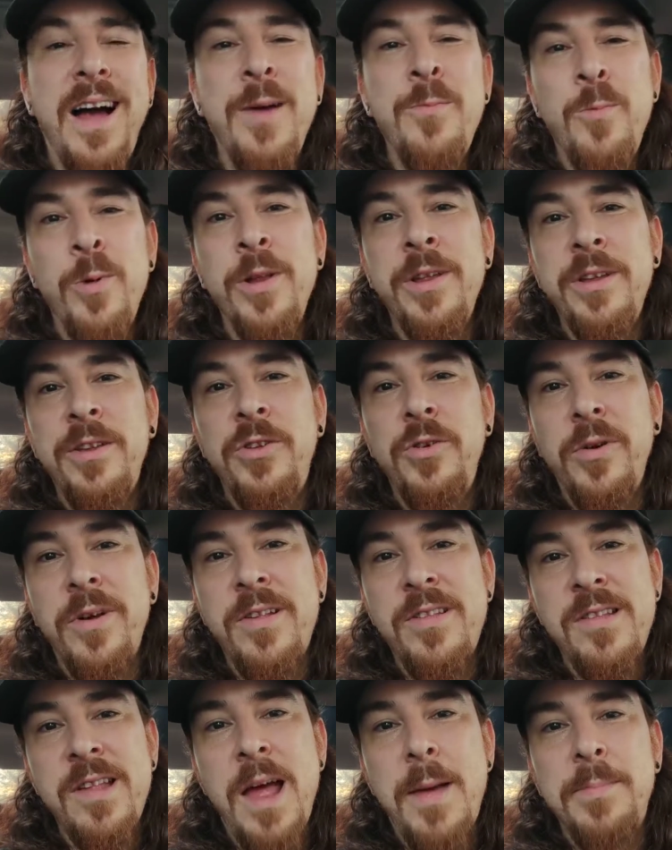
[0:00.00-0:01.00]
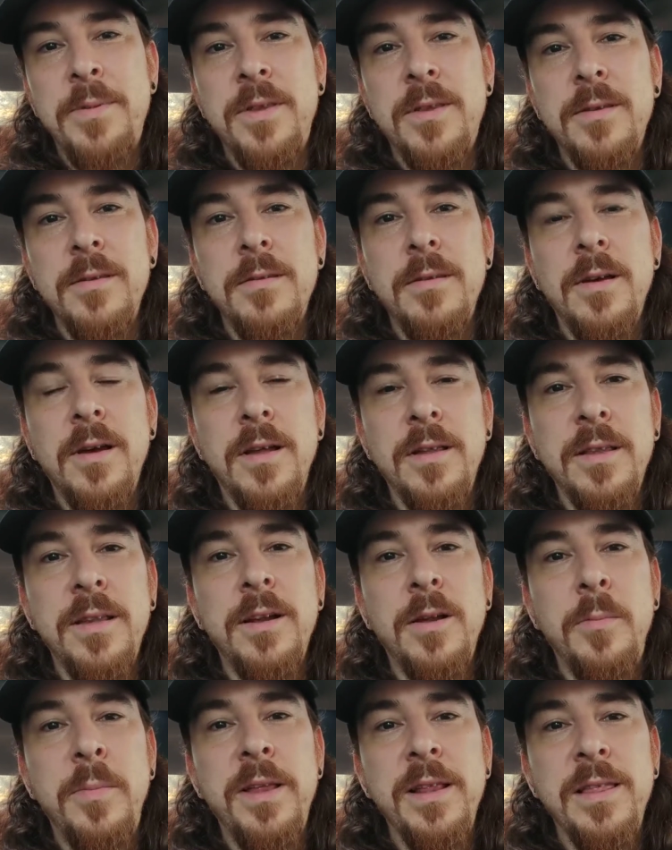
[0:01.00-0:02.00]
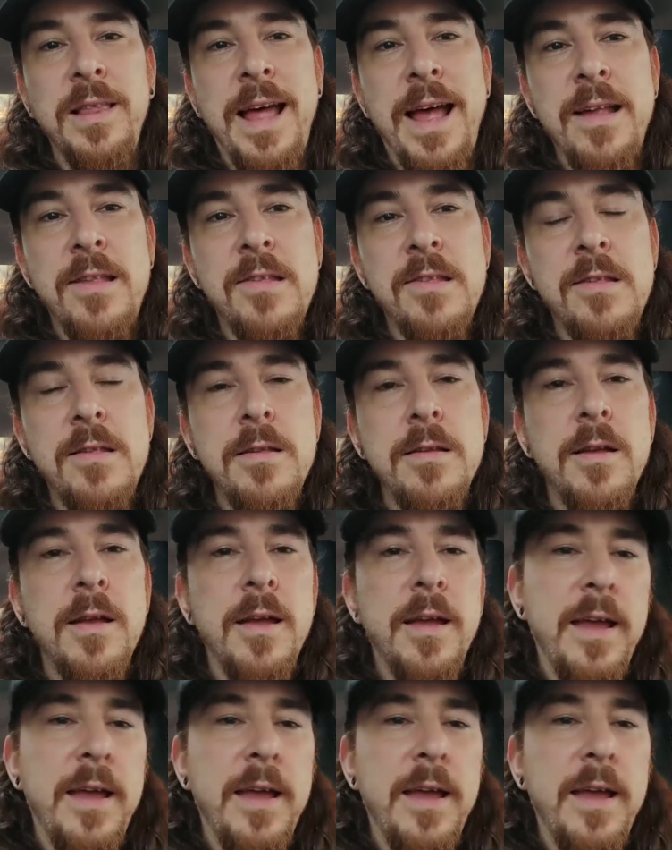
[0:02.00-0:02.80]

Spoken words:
I'm willing to accept a little bit less.